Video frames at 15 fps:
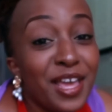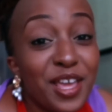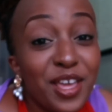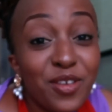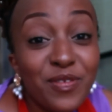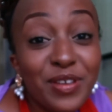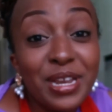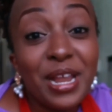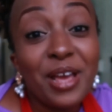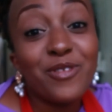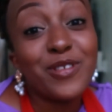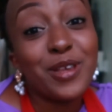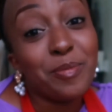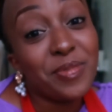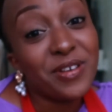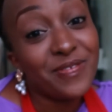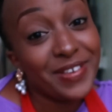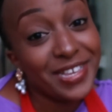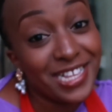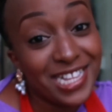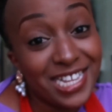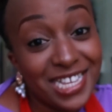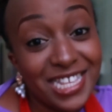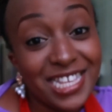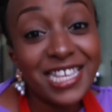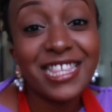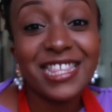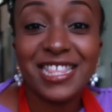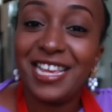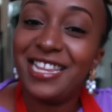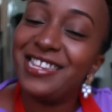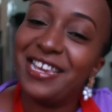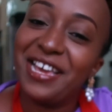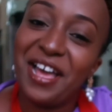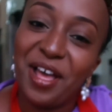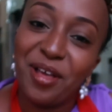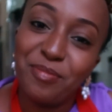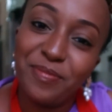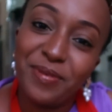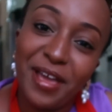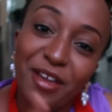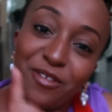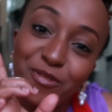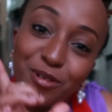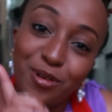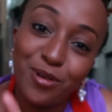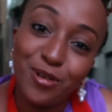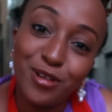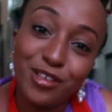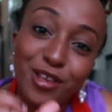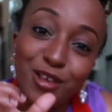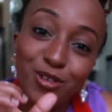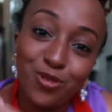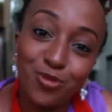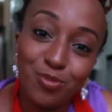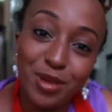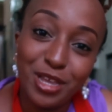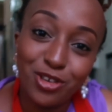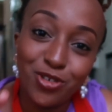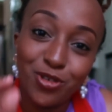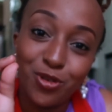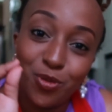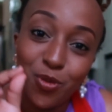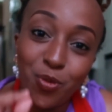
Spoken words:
Even after perfectly setting up, I forgot to mention